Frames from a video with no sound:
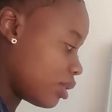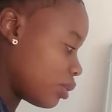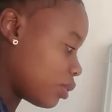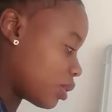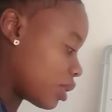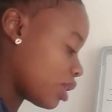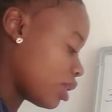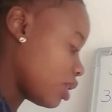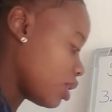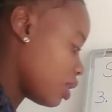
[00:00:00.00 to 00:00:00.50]

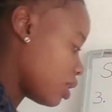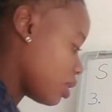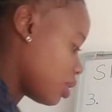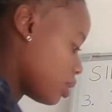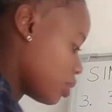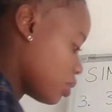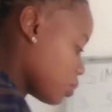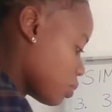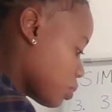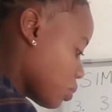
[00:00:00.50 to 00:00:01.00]
Okay,
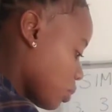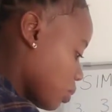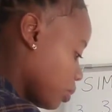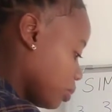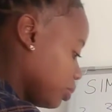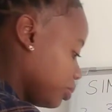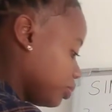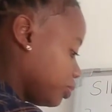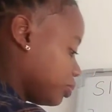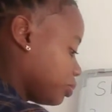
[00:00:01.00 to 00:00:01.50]
so
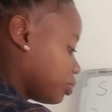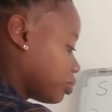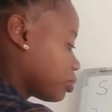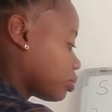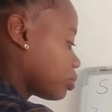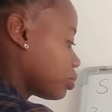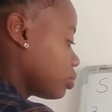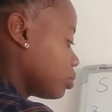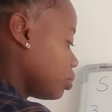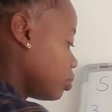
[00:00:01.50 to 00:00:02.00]

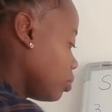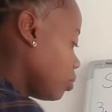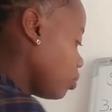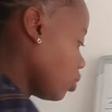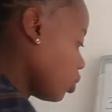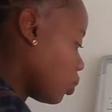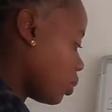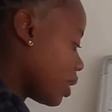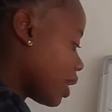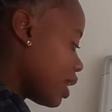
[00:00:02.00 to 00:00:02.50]

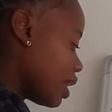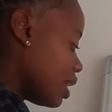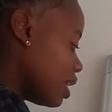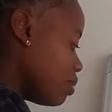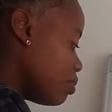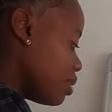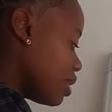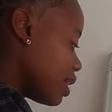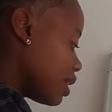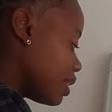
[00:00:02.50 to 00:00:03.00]
we can
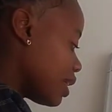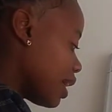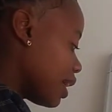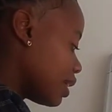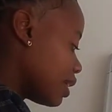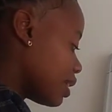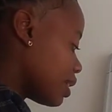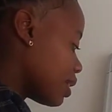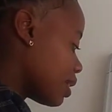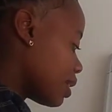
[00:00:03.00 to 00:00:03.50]
eliminate
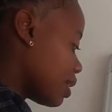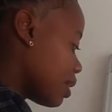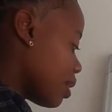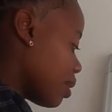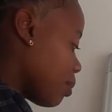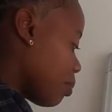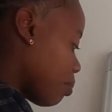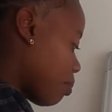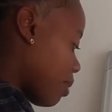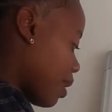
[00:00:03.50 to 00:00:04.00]
that
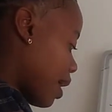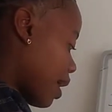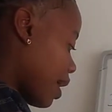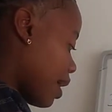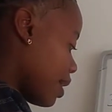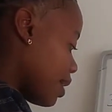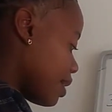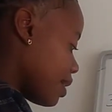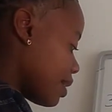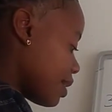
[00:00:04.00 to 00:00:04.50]

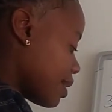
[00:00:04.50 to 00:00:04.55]
by